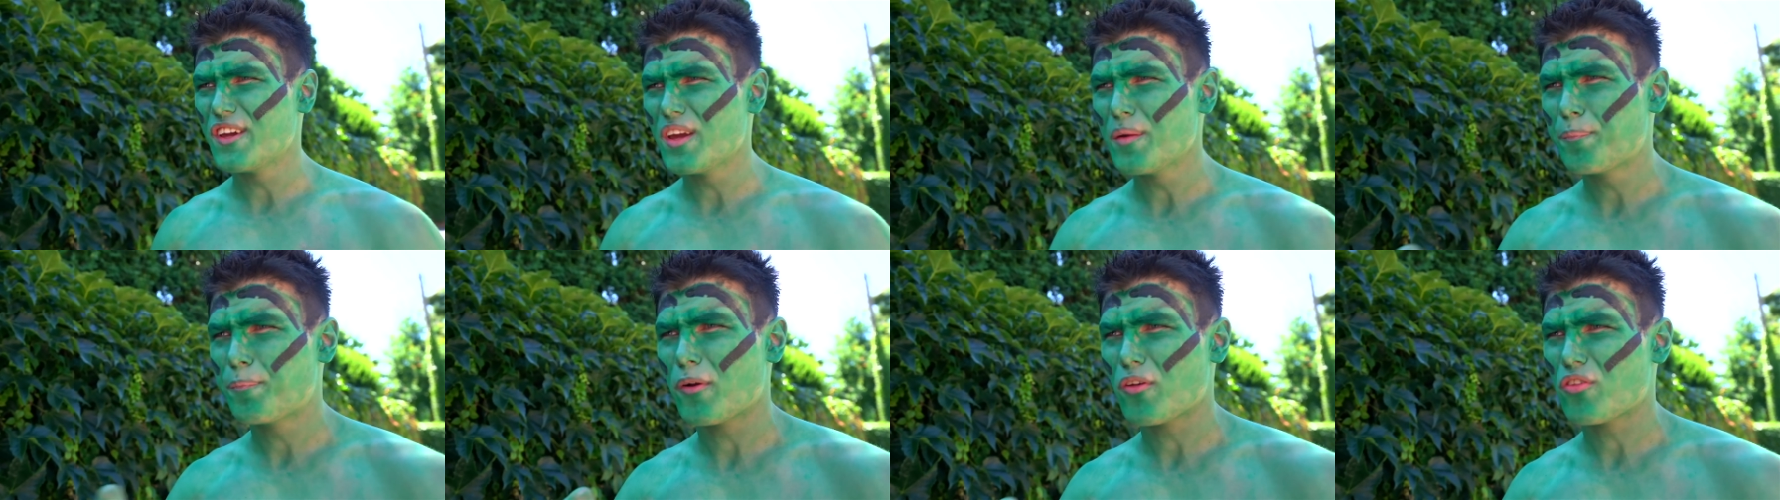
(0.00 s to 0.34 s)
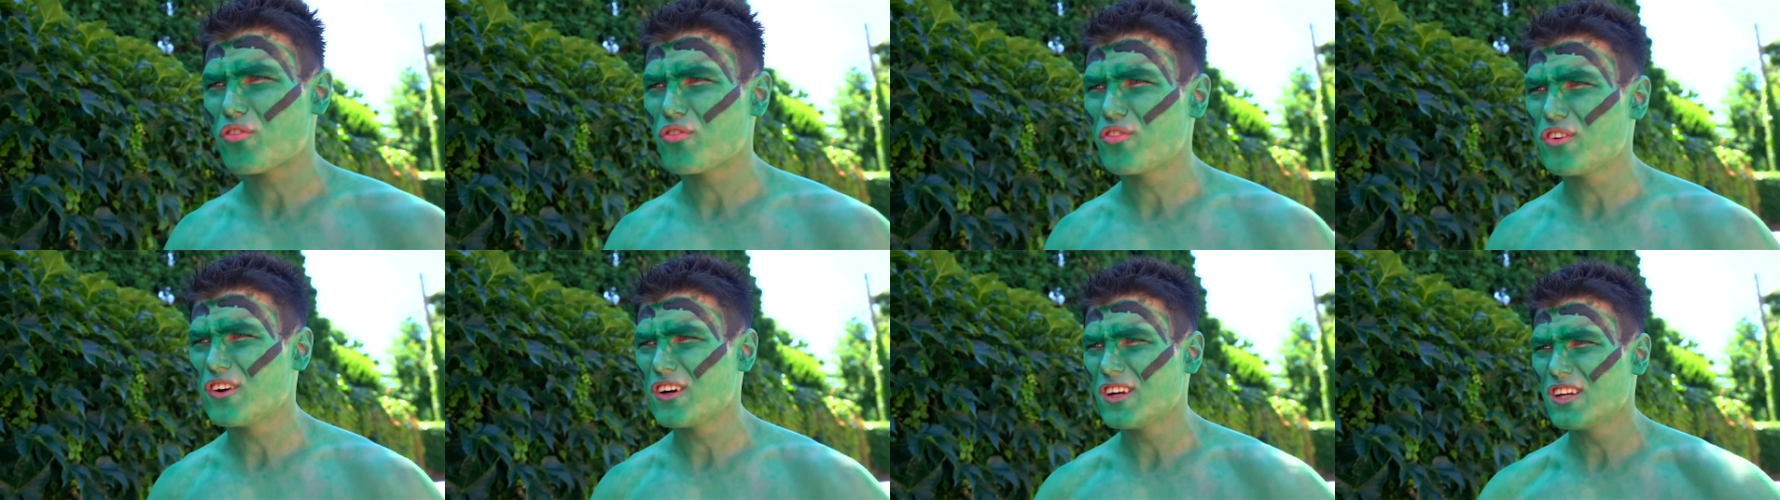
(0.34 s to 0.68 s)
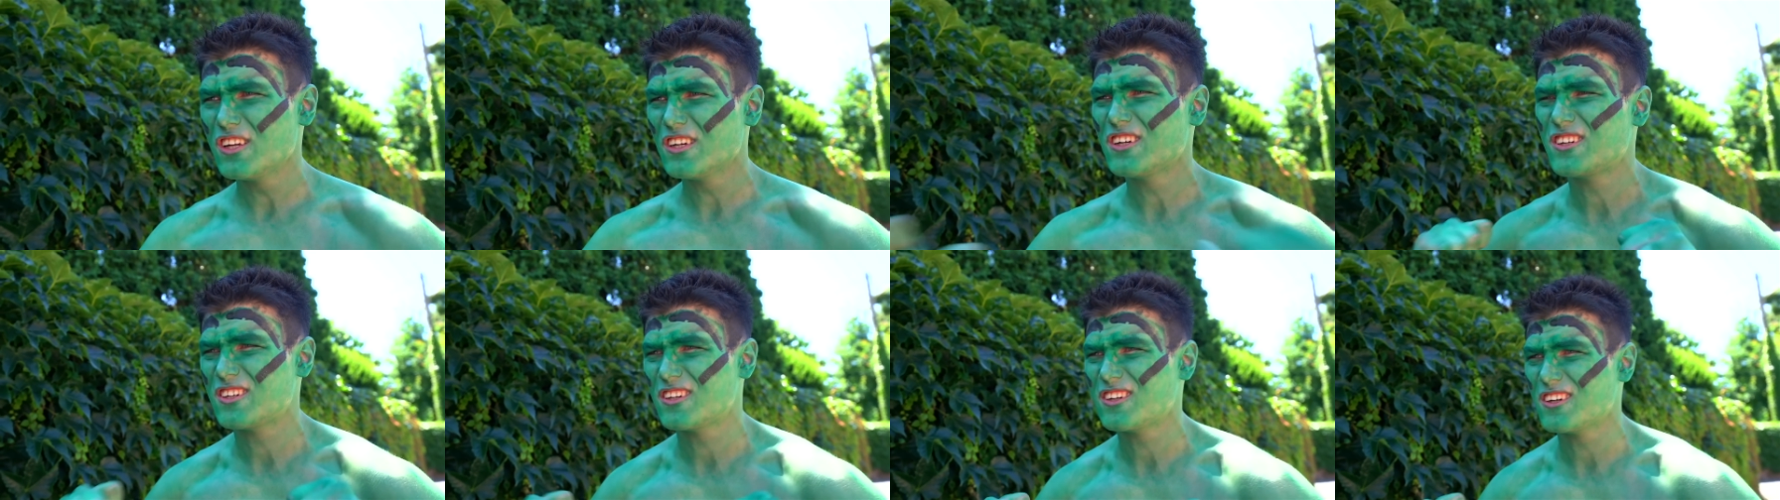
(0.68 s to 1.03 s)
They didn't
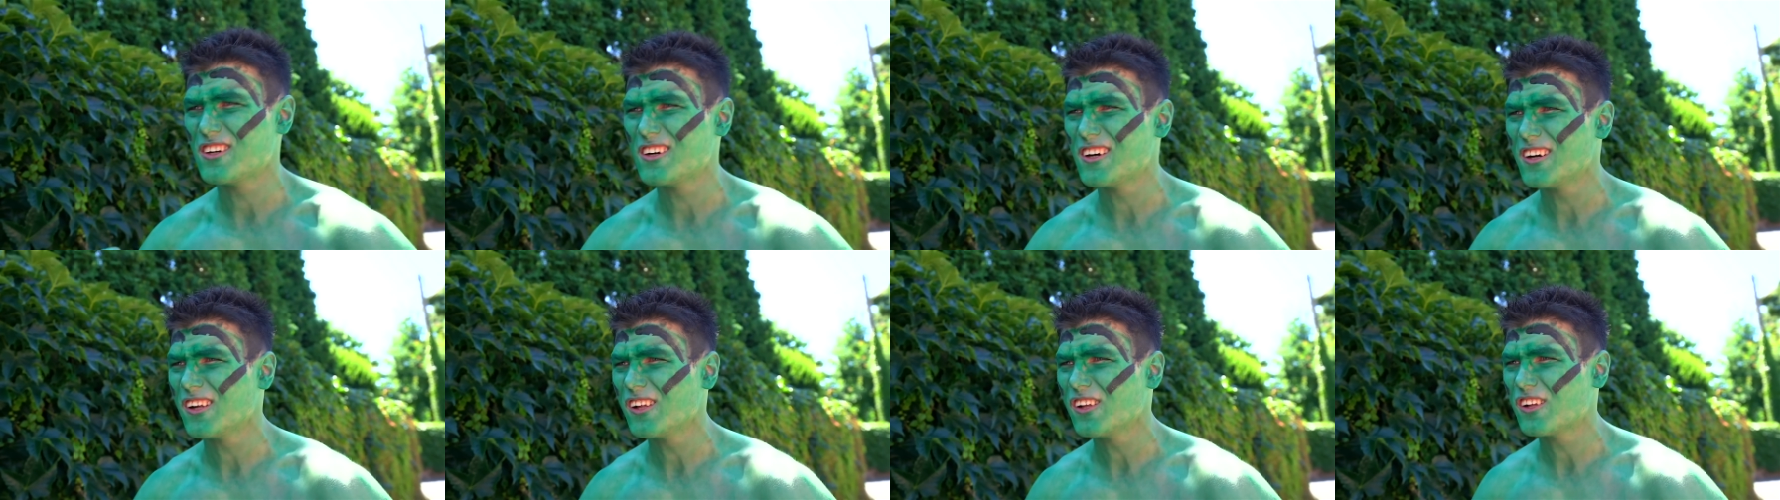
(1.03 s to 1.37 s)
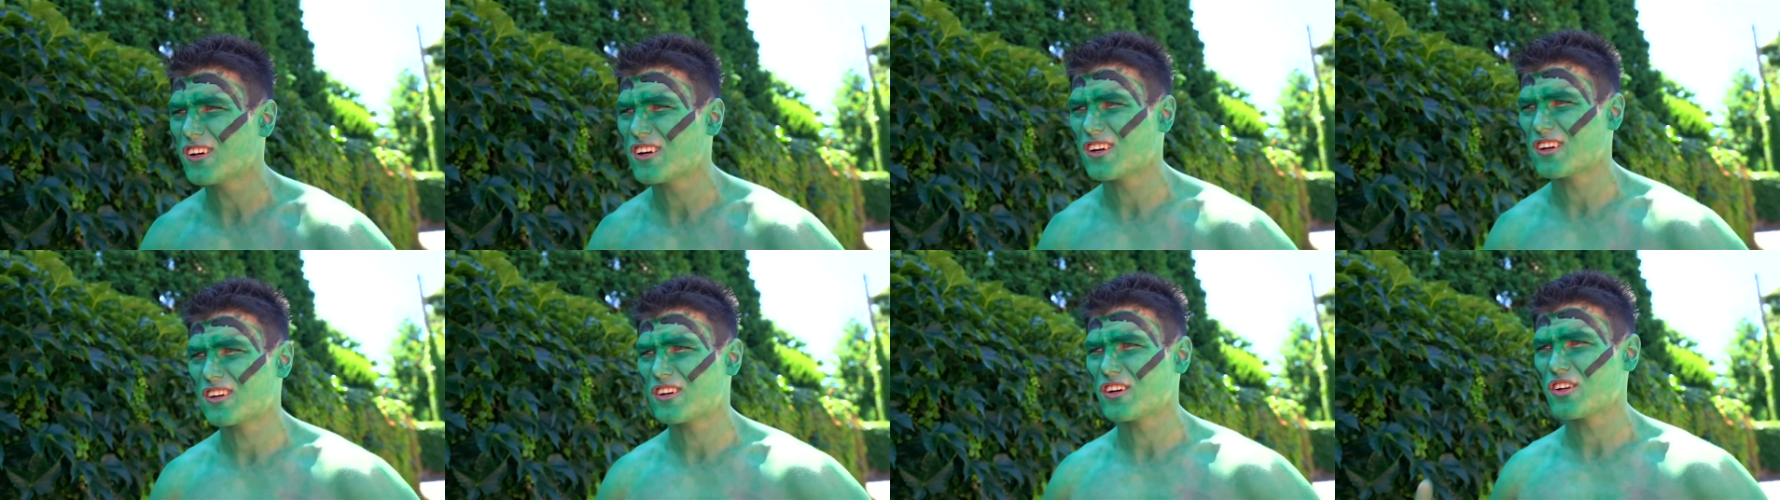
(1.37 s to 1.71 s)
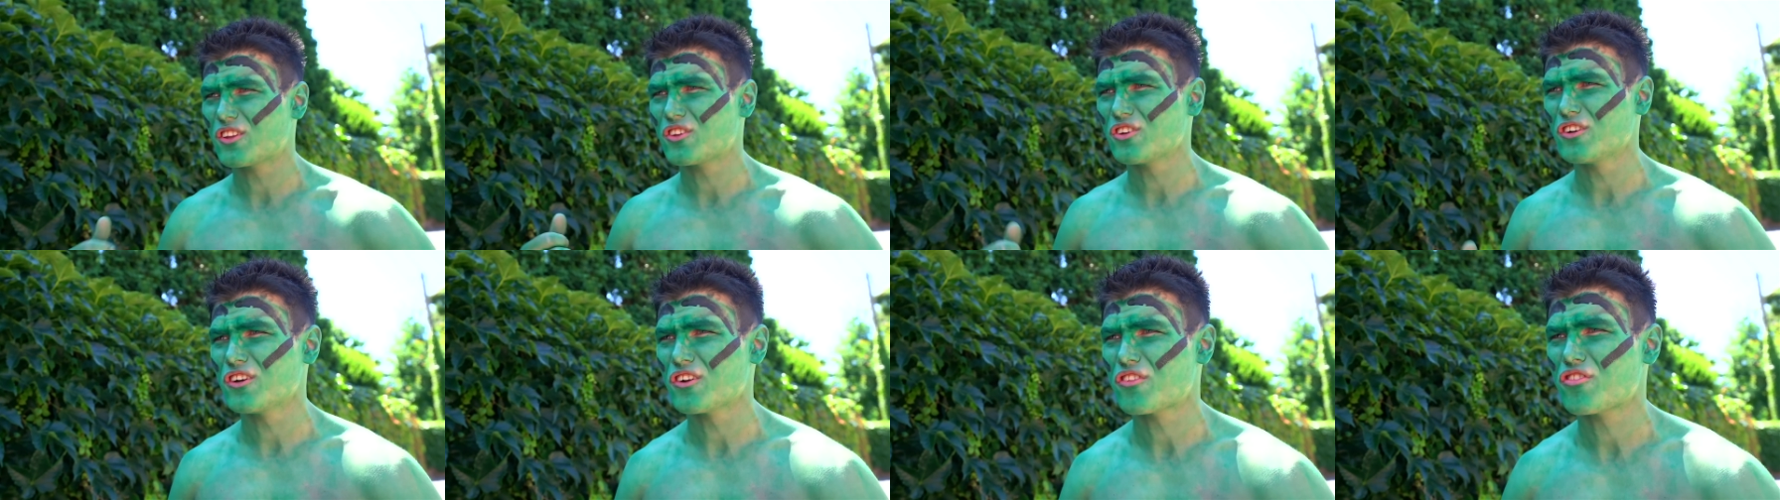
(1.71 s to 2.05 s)
invite the Hulk
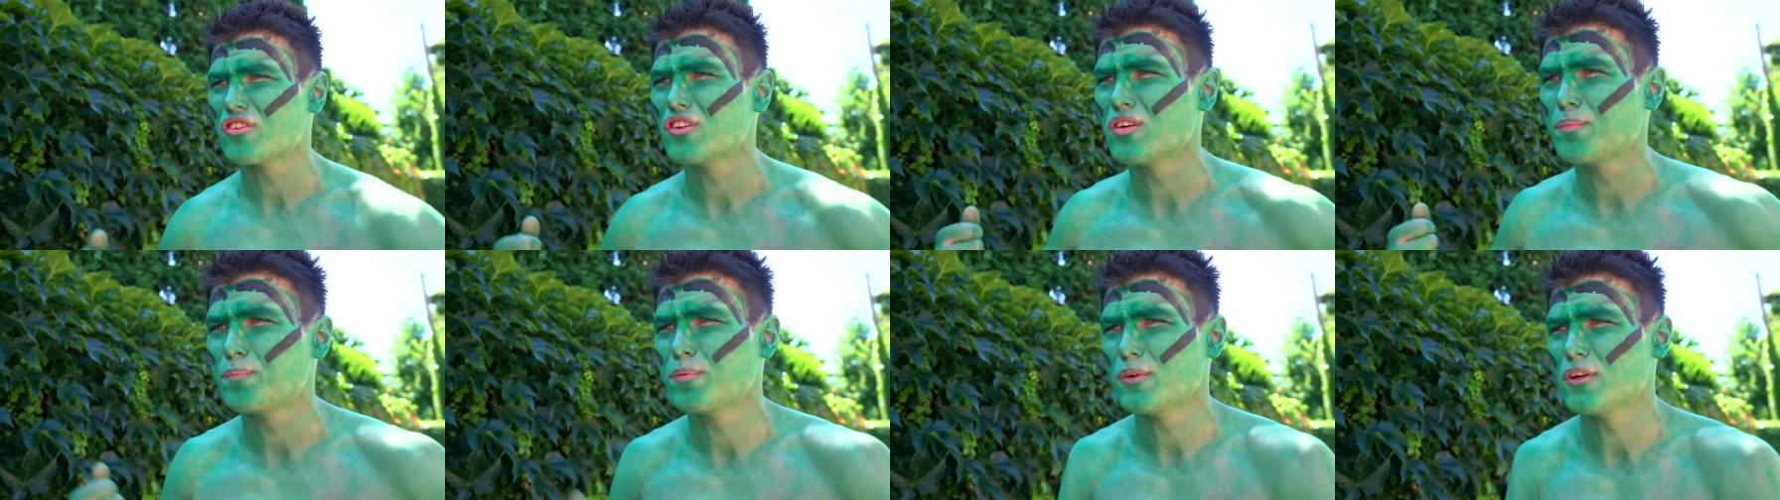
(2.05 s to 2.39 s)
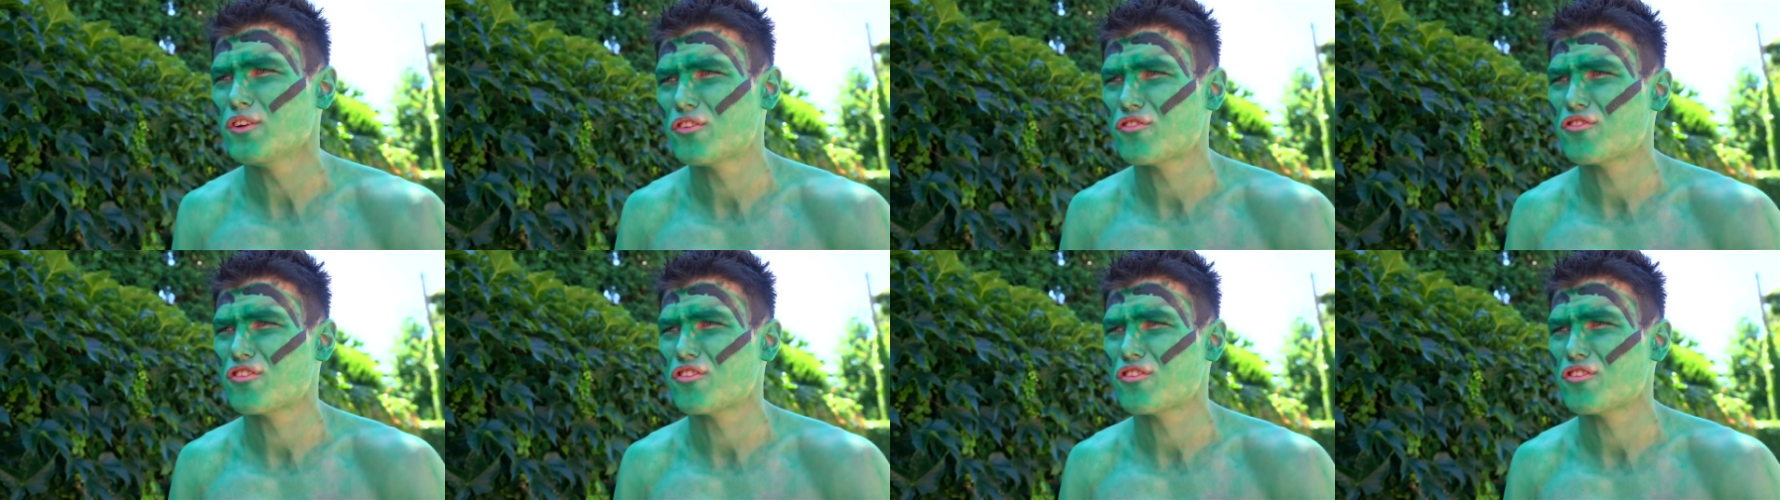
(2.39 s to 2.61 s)
for a ride in